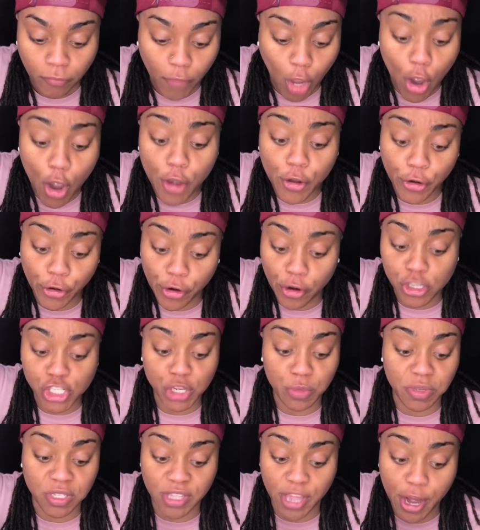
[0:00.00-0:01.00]
Her and the girl she
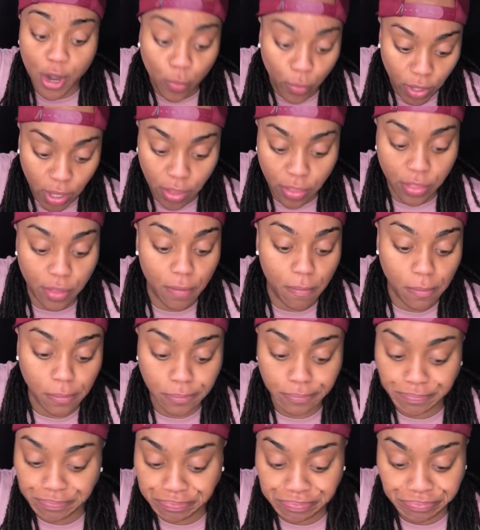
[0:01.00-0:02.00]
was there with,
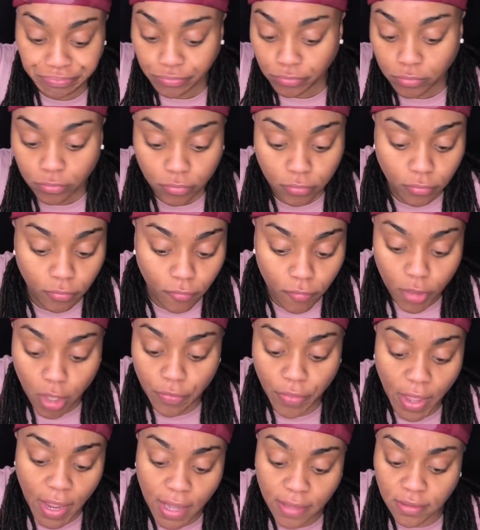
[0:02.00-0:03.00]

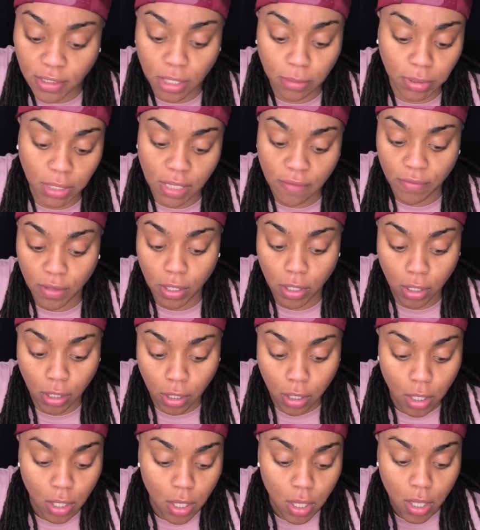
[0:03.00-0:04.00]
they ended up leaving.
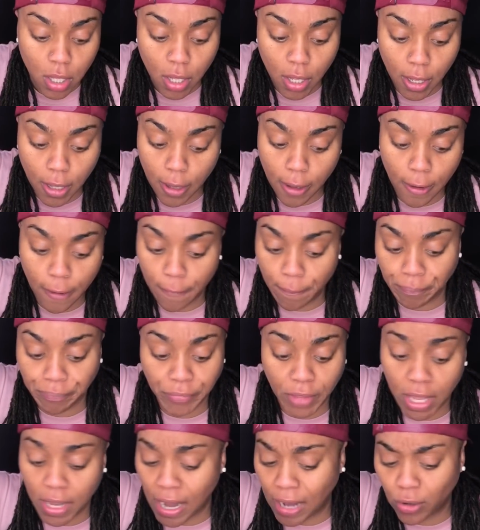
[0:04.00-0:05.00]
And
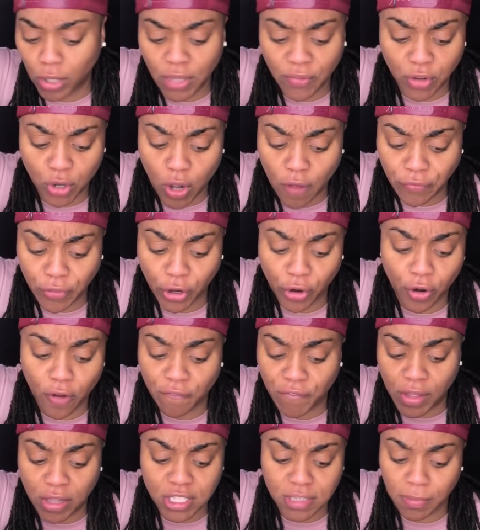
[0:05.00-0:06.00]
I don't even know if the girl
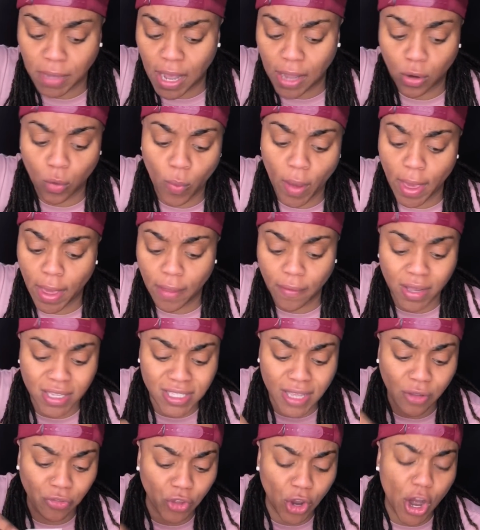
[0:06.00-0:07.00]
felt some kind of way, because
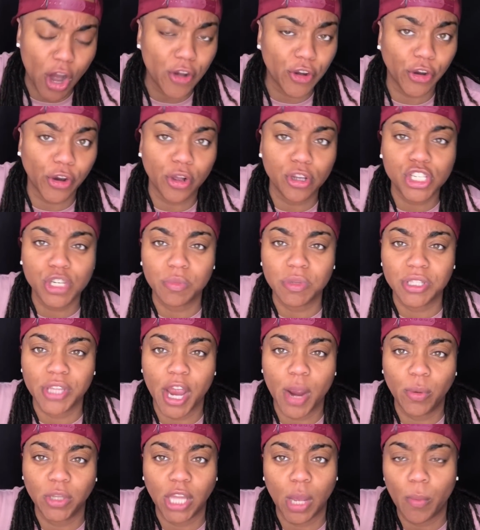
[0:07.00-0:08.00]
her and the girl she was
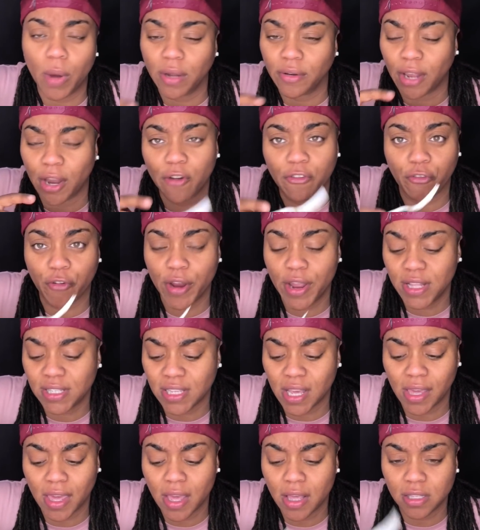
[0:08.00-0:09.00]
there with, they weren't their friends,
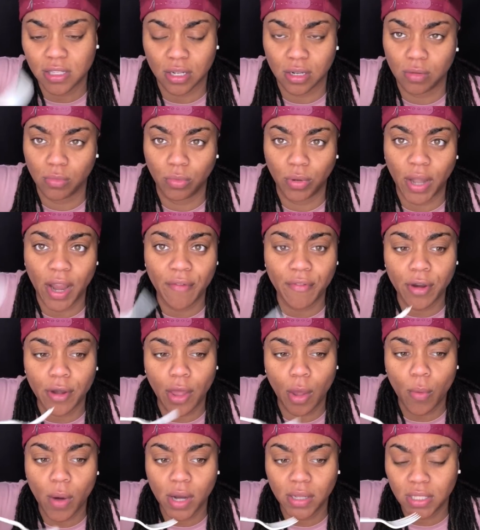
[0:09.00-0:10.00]
I guess, or whatever
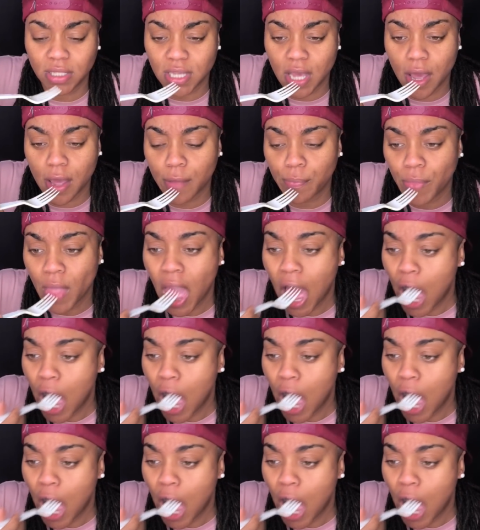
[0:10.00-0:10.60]
they were at the time.